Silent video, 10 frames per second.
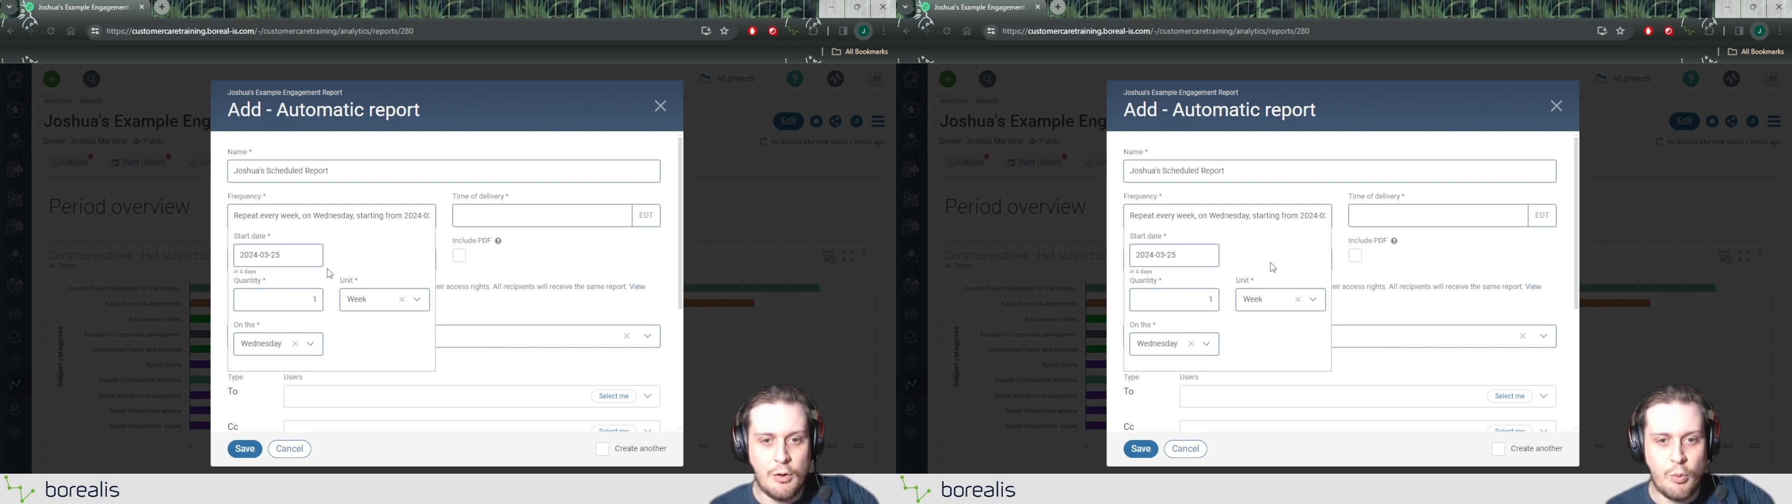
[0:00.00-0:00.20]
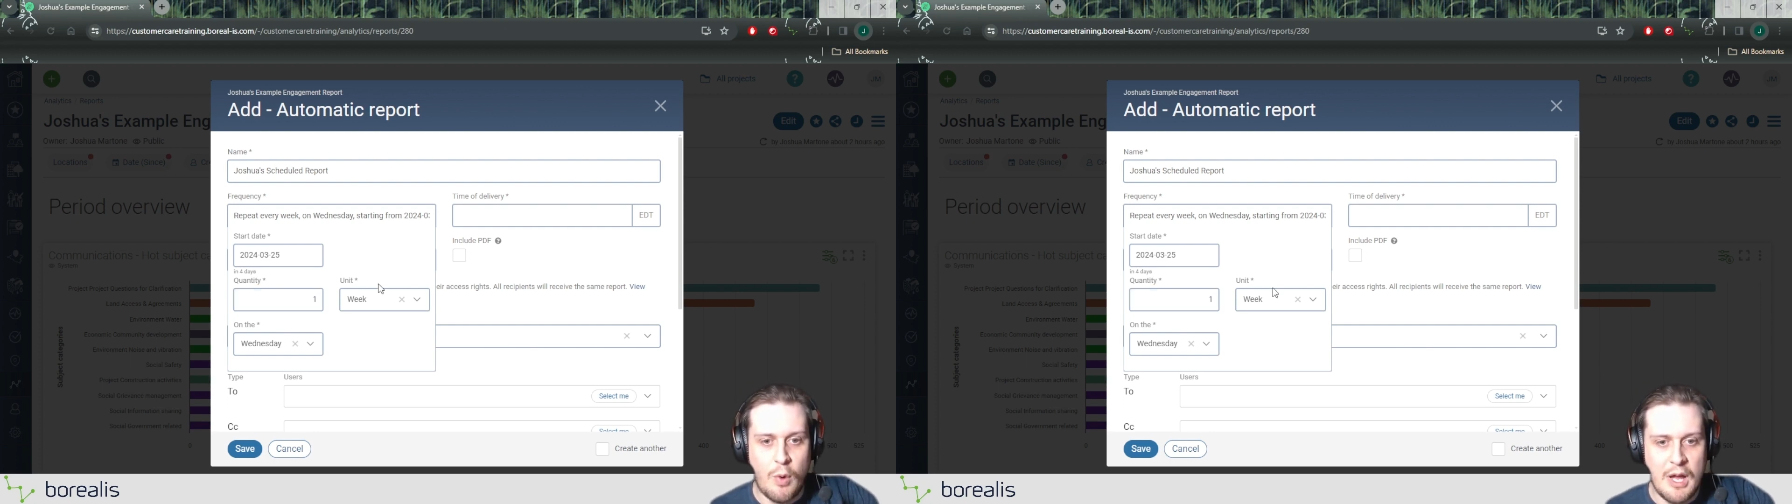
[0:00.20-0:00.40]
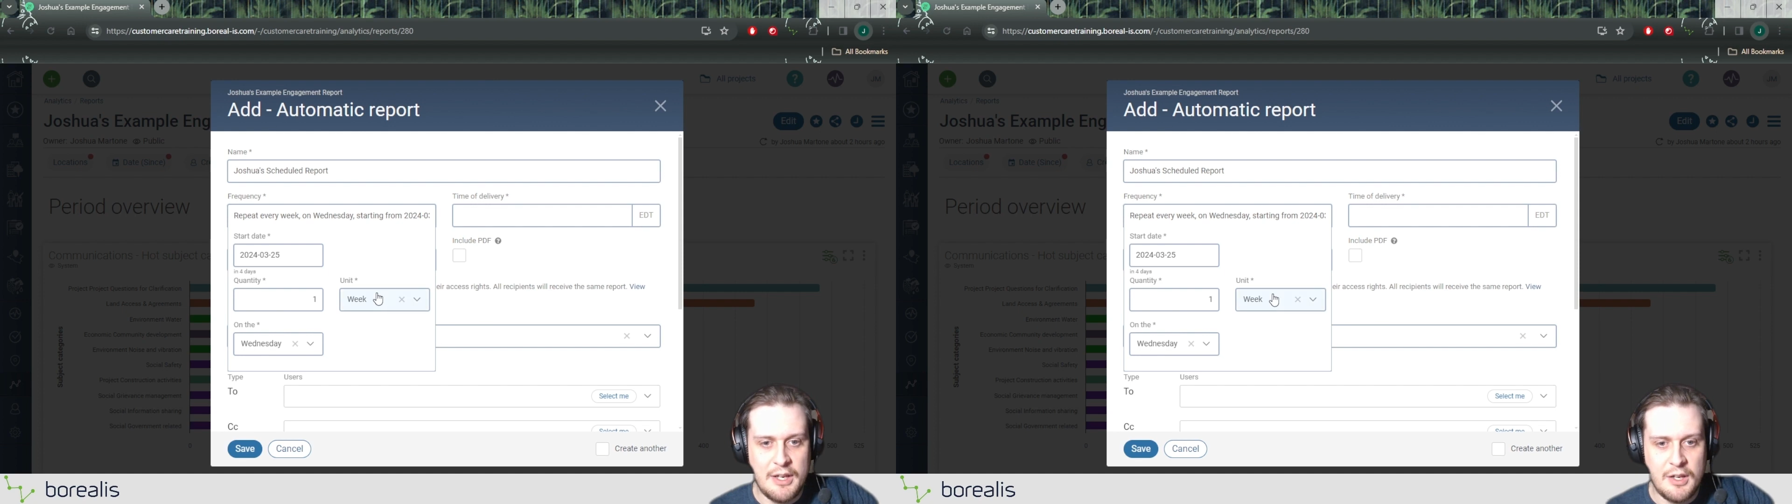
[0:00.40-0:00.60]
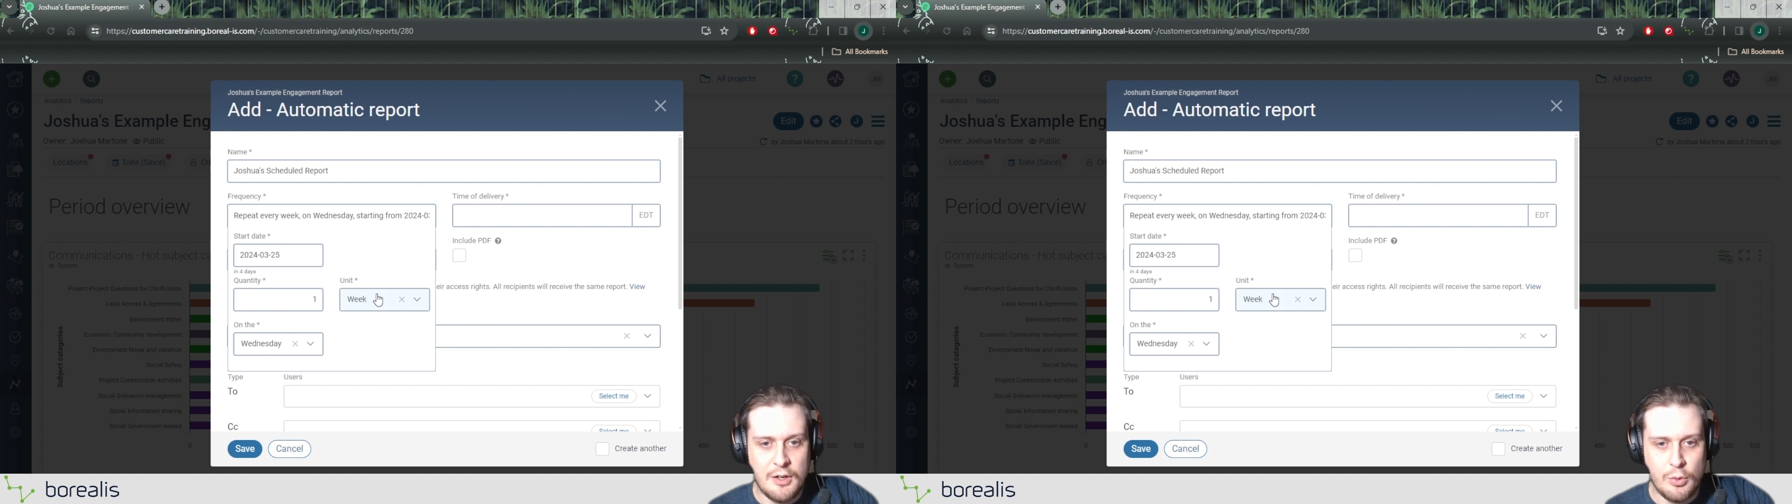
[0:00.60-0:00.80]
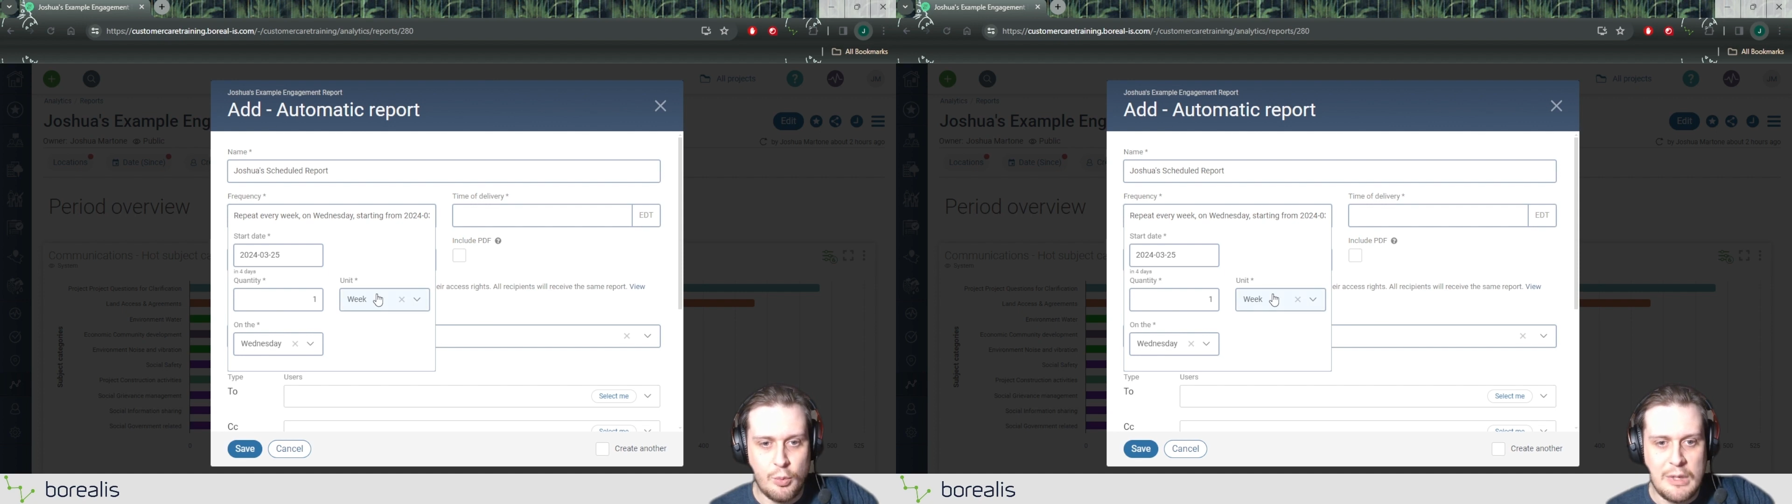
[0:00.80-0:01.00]
1
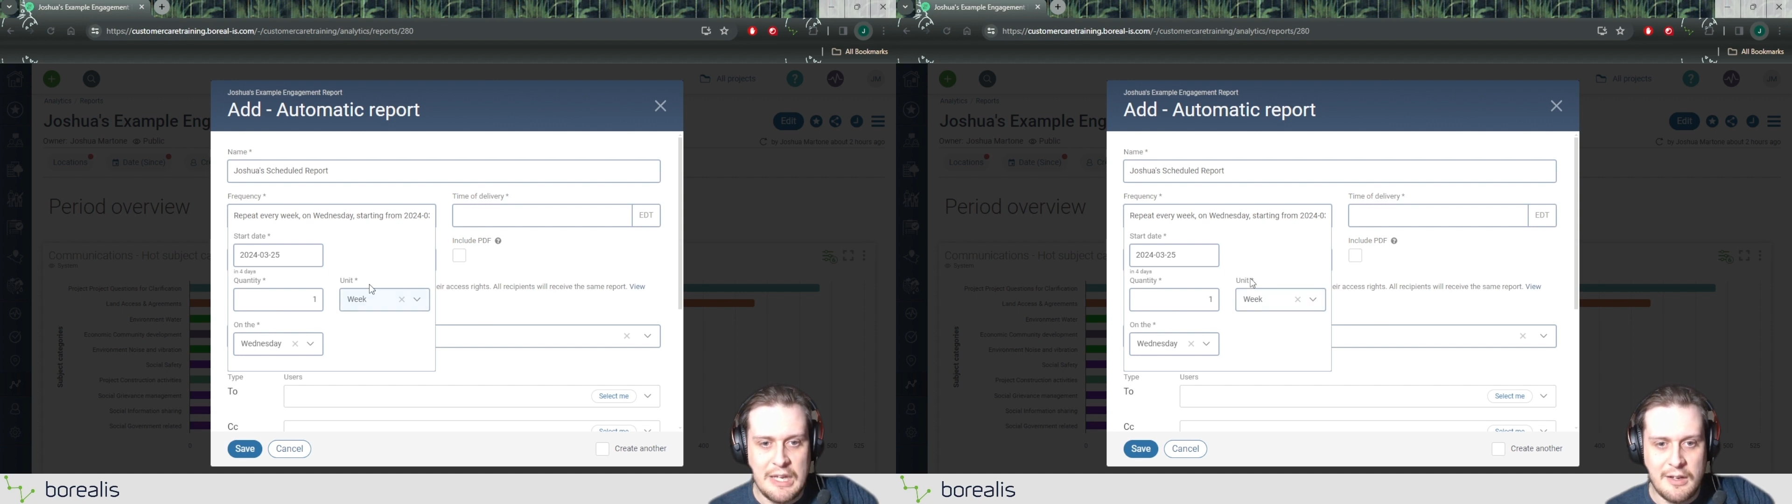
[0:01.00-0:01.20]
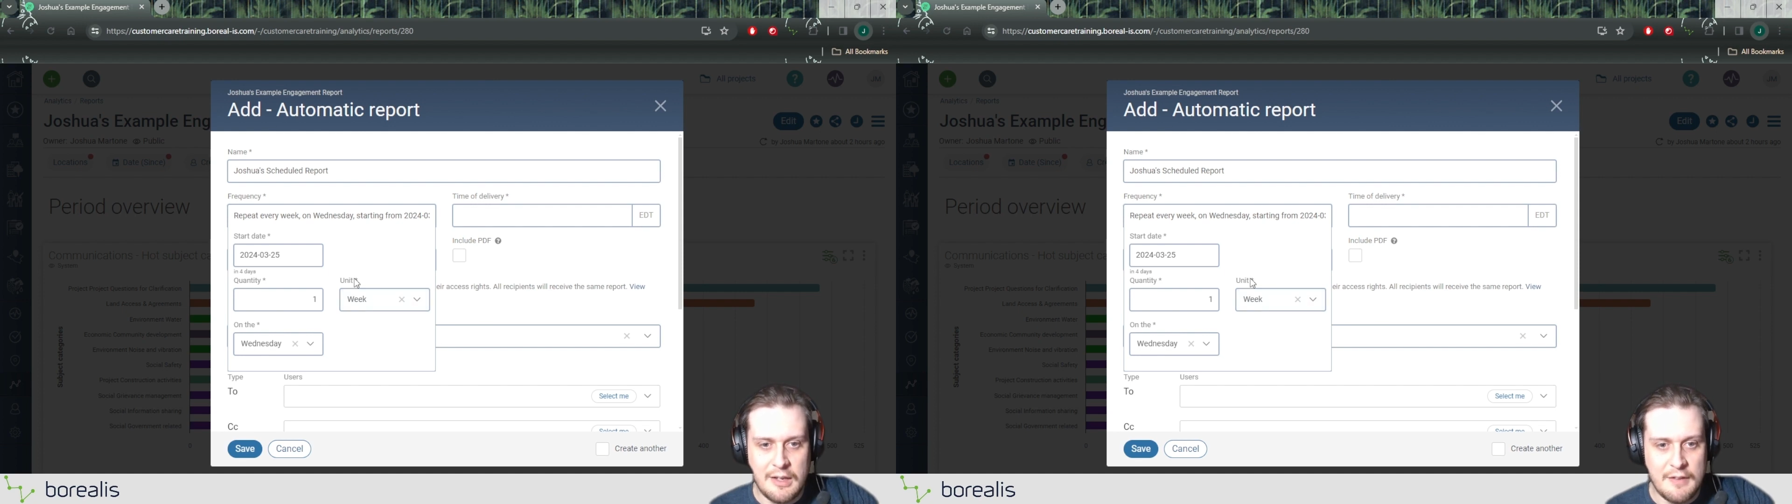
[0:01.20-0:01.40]
week.